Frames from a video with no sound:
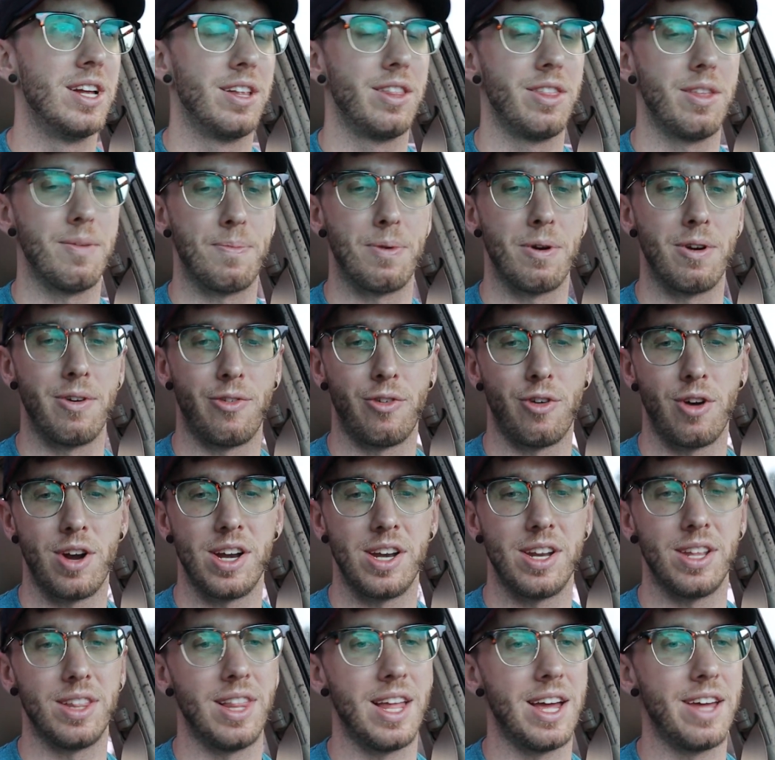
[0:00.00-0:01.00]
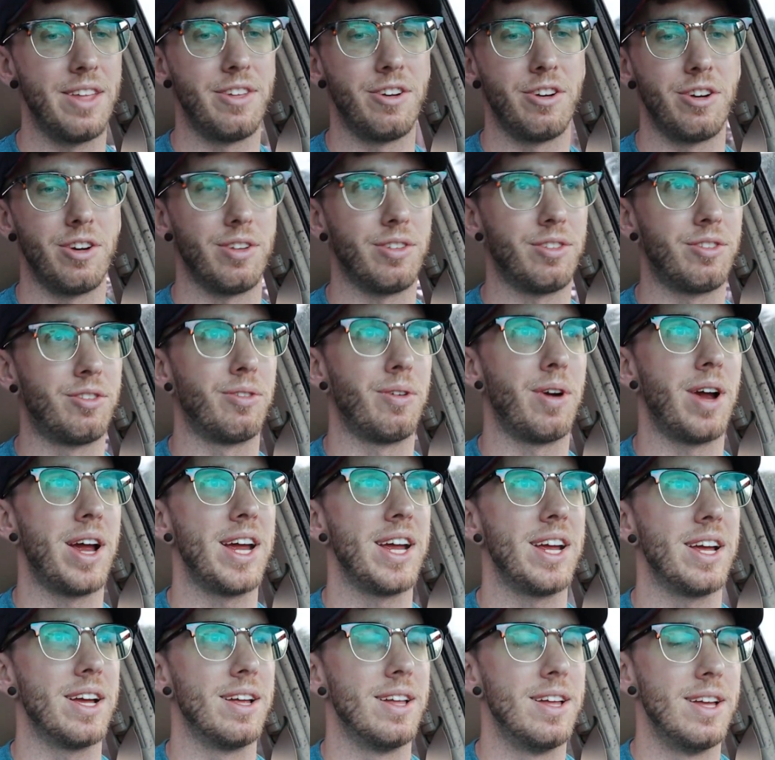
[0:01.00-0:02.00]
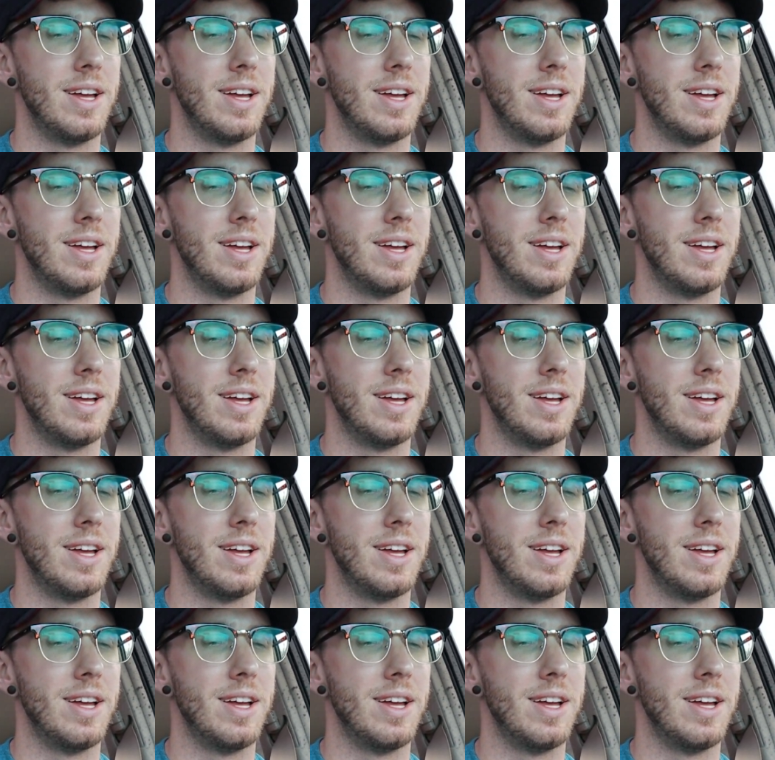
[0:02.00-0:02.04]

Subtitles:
The perforated leather is great.